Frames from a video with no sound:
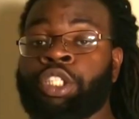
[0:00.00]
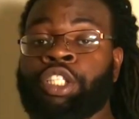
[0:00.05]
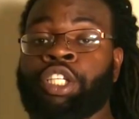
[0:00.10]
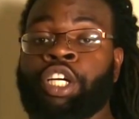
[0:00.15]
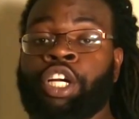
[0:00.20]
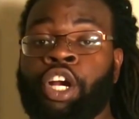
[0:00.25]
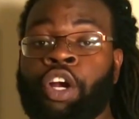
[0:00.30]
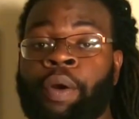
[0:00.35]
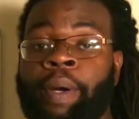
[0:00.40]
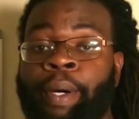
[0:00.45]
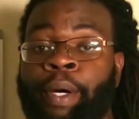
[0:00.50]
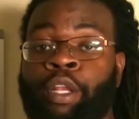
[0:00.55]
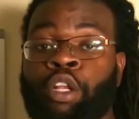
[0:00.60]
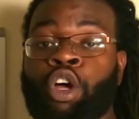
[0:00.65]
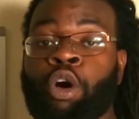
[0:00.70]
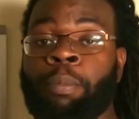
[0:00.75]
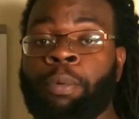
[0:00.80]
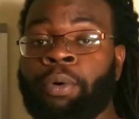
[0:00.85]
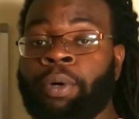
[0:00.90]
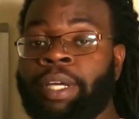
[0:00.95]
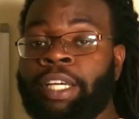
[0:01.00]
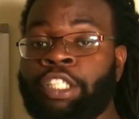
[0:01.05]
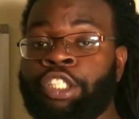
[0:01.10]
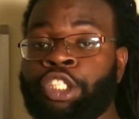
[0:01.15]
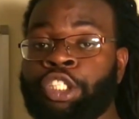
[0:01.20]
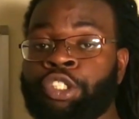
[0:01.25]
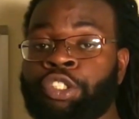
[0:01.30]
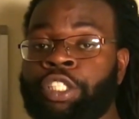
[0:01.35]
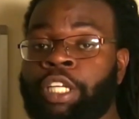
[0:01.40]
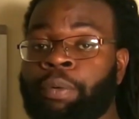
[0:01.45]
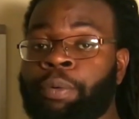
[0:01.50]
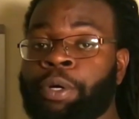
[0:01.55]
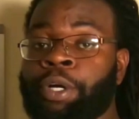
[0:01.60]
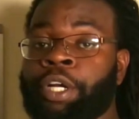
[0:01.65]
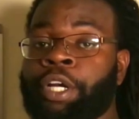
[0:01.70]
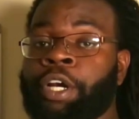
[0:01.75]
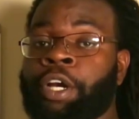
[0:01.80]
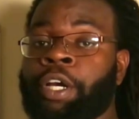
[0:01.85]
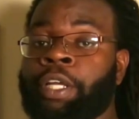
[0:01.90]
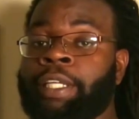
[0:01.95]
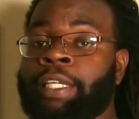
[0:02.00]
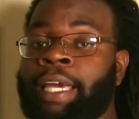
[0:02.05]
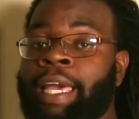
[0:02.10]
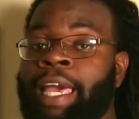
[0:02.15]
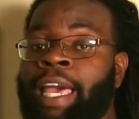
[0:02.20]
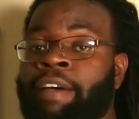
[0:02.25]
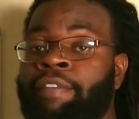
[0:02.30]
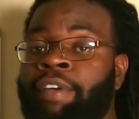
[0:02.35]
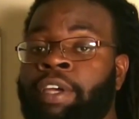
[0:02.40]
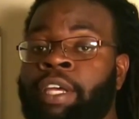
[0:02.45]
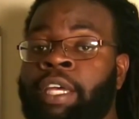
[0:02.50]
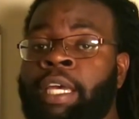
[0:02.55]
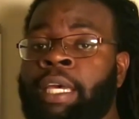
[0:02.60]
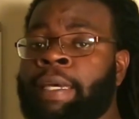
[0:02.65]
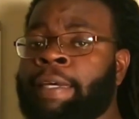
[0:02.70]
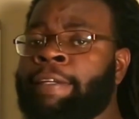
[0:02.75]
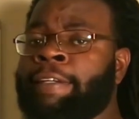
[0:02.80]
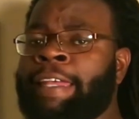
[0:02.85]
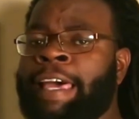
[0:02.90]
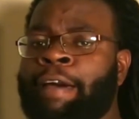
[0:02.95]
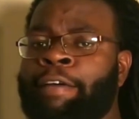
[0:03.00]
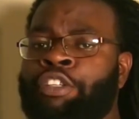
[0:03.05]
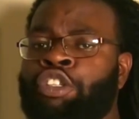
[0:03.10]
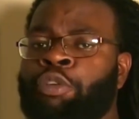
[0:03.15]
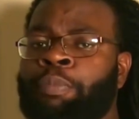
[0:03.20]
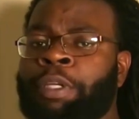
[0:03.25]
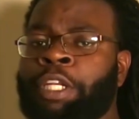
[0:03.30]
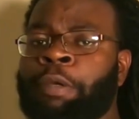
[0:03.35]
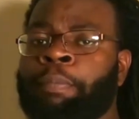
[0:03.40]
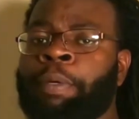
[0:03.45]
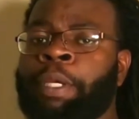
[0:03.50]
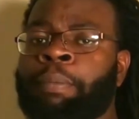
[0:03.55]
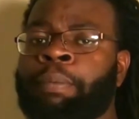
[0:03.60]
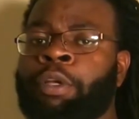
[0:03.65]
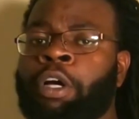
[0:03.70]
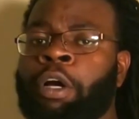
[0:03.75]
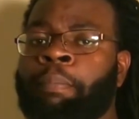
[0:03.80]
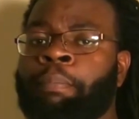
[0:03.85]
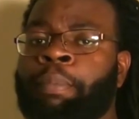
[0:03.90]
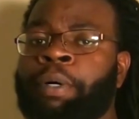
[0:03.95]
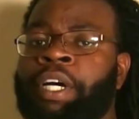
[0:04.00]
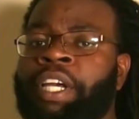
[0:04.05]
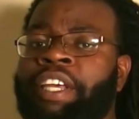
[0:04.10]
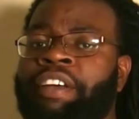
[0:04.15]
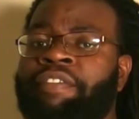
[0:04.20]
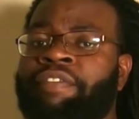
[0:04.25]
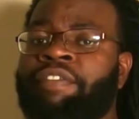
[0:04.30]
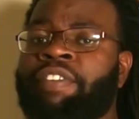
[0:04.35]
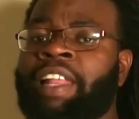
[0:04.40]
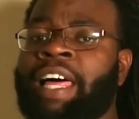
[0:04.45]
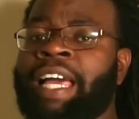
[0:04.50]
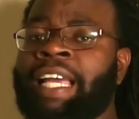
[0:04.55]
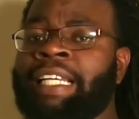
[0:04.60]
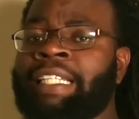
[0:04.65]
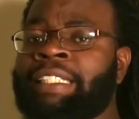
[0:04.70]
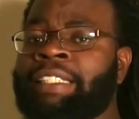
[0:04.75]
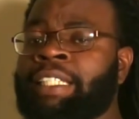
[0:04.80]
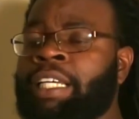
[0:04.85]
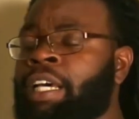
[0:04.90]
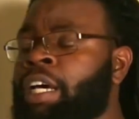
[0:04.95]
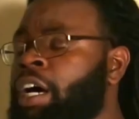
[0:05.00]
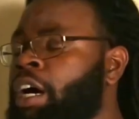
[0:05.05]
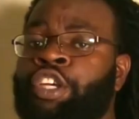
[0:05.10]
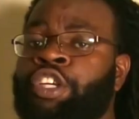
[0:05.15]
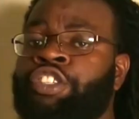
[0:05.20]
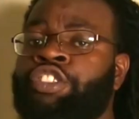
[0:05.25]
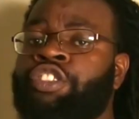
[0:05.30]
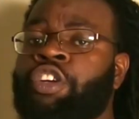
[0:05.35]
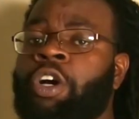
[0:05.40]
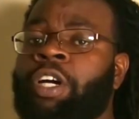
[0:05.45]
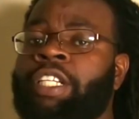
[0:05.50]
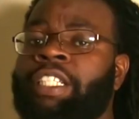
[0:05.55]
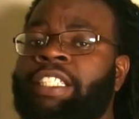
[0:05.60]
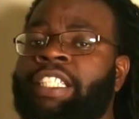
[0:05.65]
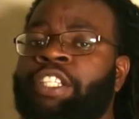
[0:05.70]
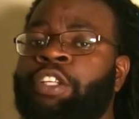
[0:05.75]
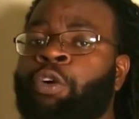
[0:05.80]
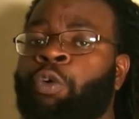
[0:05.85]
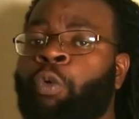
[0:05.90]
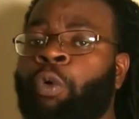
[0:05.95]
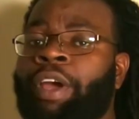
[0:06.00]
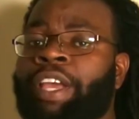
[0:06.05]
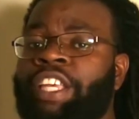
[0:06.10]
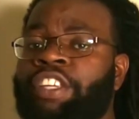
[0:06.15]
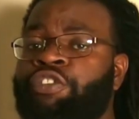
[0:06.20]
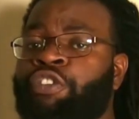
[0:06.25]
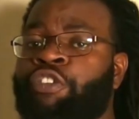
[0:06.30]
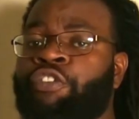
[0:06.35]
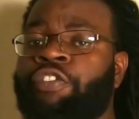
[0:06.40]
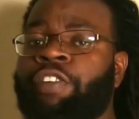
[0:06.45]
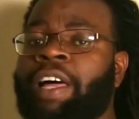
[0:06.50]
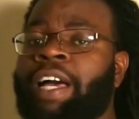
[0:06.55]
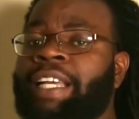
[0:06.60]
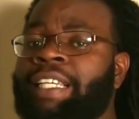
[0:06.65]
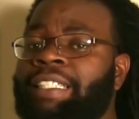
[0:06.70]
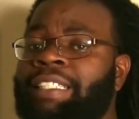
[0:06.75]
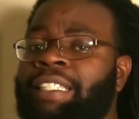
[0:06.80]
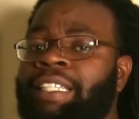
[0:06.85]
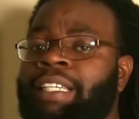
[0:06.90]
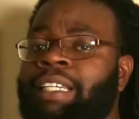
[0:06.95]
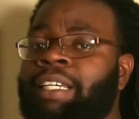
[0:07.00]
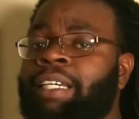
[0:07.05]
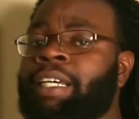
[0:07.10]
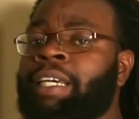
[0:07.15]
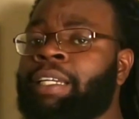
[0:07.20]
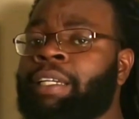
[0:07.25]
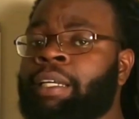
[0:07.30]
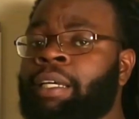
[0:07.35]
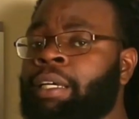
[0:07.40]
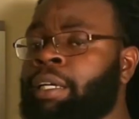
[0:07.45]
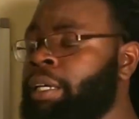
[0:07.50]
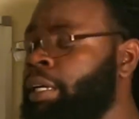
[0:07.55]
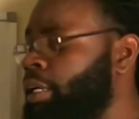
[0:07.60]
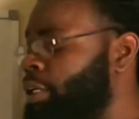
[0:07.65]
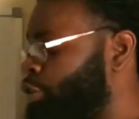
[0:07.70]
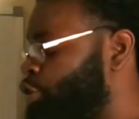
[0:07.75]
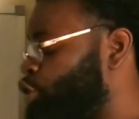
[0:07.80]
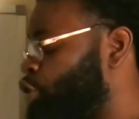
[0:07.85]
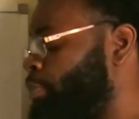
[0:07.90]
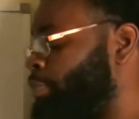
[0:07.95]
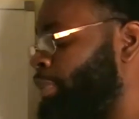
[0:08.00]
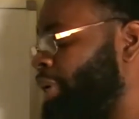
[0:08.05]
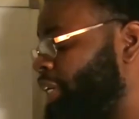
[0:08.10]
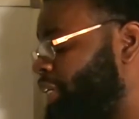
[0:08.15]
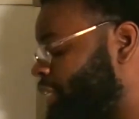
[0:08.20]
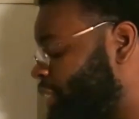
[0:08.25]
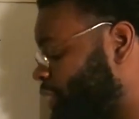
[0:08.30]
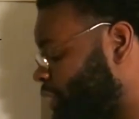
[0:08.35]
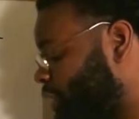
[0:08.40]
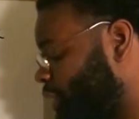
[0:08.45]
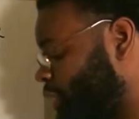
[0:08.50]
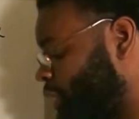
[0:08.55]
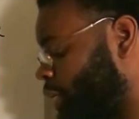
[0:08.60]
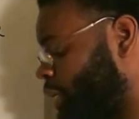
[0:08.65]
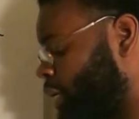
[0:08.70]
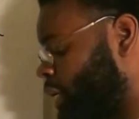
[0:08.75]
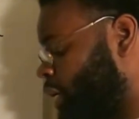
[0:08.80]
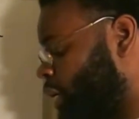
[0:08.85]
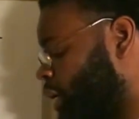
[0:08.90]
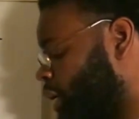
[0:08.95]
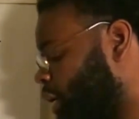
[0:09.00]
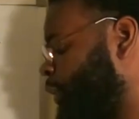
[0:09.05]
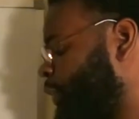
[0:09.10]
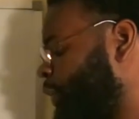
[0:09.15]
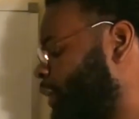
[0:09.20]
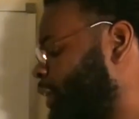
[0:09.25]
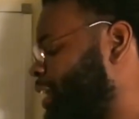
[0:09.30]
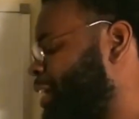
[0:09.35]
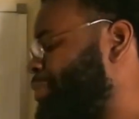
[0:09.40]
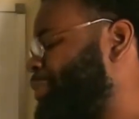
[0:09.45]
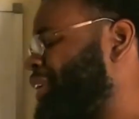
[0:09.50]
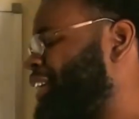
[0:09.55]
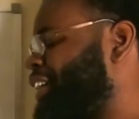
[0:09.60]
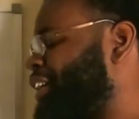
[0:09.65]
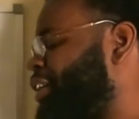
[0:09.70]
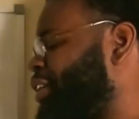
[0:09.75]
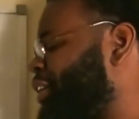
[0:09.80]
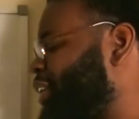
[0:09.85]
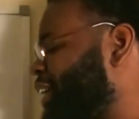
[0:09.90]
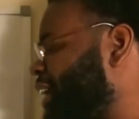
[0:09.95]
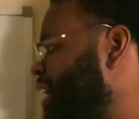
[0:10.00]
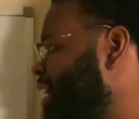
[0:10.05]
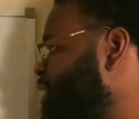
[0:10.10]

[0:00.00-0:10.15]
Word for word: to the current global issues that we're currently having, not too many people are booking flights. You're starting to see the rates for flights cut tremendously. The company currently